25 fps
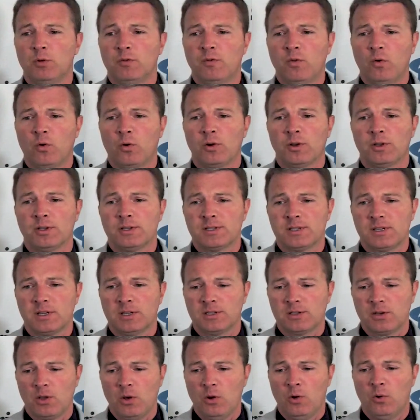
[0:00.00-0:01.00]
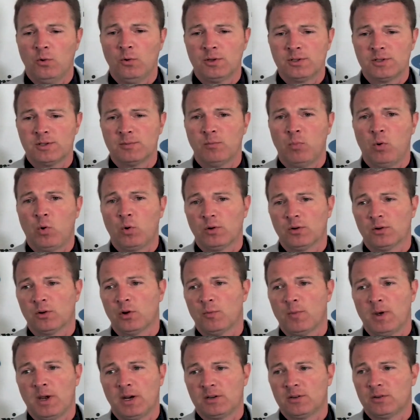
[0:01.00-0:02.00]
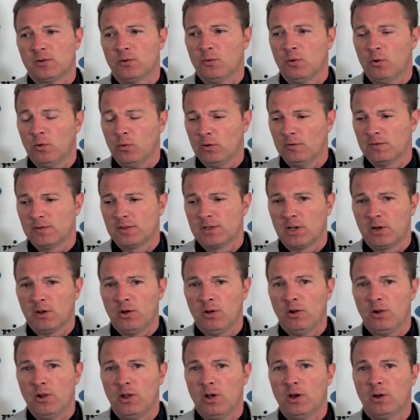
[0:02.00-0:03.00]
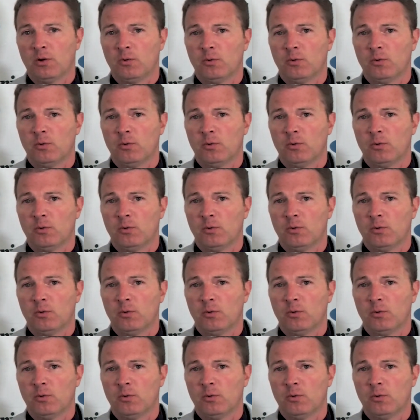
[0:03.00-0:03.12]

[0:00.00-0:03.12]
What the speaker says: forward, it's always important to go back to what we've said all along,